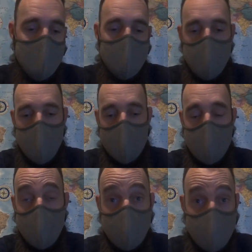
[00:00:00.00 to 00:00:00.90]
we're wearing
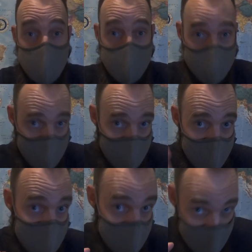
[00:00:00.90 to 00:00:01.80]
them to
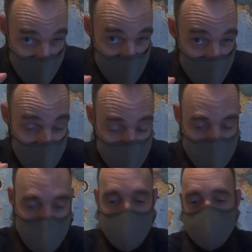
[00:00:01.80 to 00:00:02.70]
protect
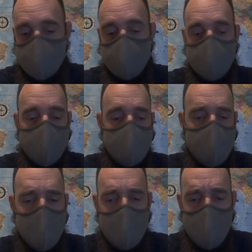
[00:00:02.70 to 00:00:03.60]
others.
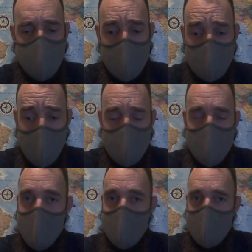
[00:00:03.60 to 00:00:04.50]
But on top of
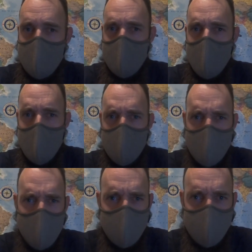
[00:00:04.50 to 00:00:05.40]
that, how
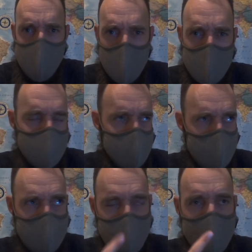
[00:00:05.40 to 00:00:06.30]
about that smoke
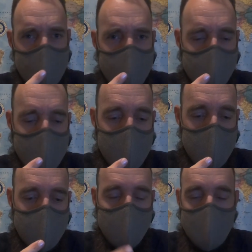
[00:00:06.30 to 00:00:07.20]
getting into my
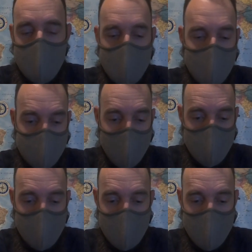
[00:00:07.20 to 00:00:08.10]
nose? Does
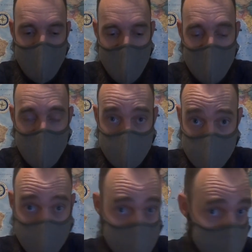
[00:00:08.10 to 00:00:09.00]
that mean that
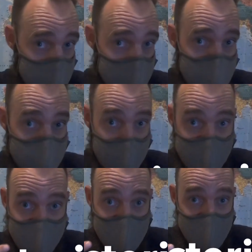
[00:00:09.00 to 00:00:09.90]

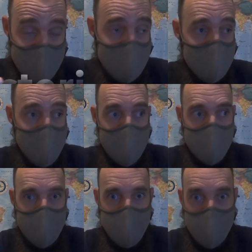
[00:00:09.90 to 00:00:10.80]
bacteria
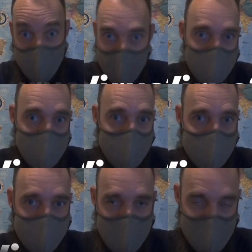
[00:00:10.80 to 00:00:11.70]
and the virus
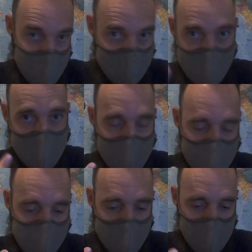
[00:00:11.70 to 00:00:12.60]
is getting
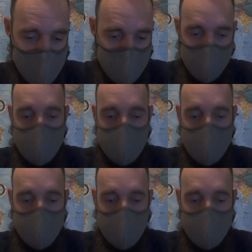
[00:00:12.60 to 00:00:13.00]
into my nose?